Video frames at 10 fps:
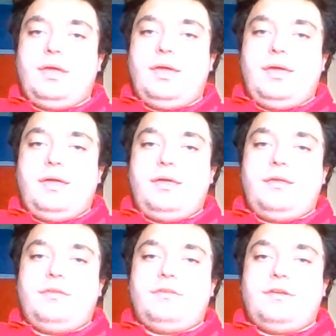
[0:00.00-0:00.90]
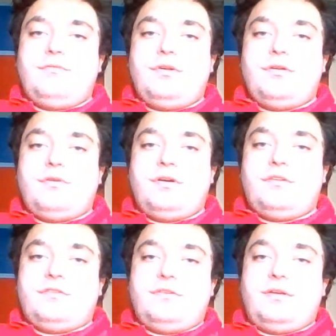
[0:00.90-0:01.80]
And they
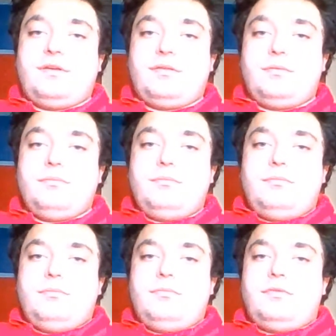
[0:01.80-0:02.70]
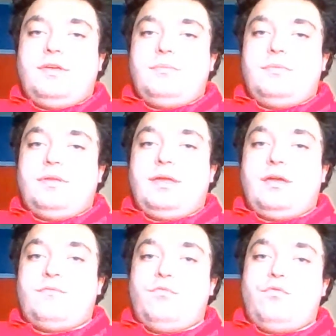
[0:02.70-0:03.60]
realize that they, they
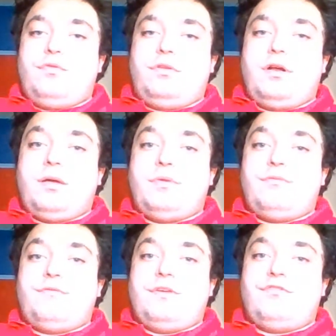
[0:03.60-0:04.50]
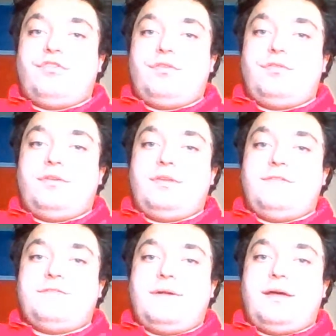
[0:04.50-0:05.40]
have more in common with each other than
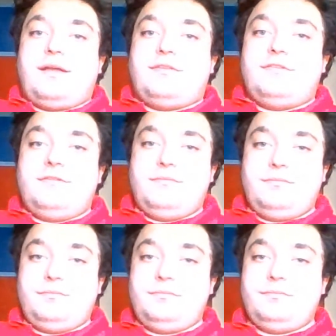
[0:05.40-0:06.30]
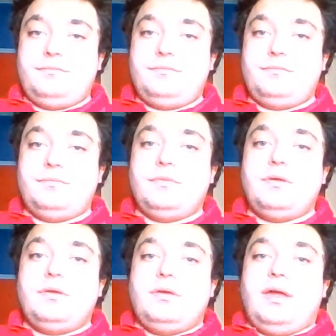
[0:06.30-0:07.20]
they thought
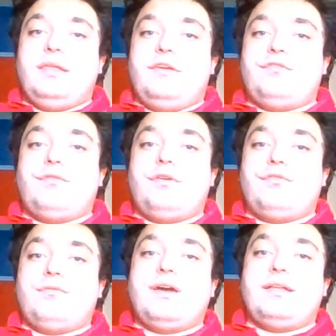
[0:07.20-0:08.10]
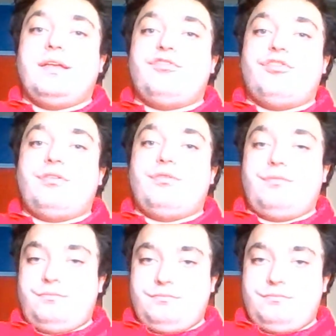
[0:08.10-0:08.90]
and they trying to write each other